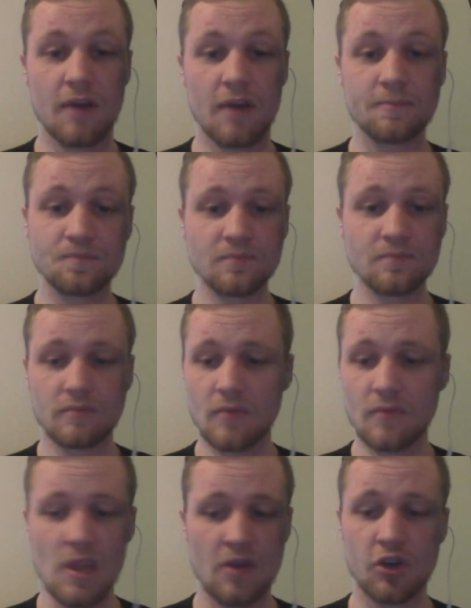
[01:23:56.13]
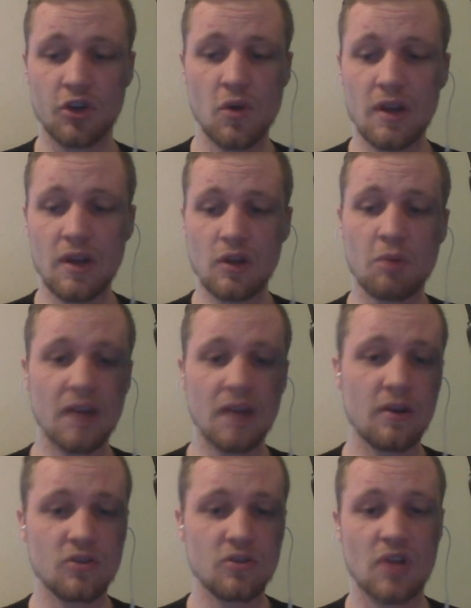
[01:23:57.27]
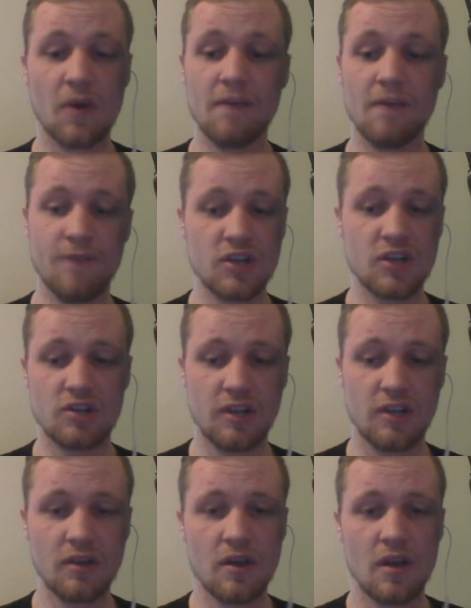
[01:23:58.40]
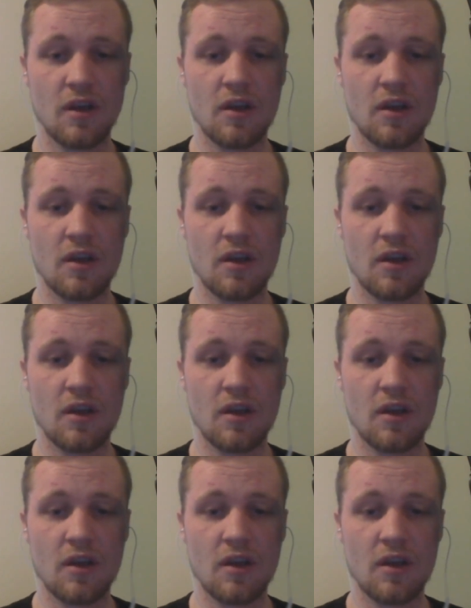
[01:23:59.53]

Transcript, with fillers: And they're doing it little by little. So that way, eventually,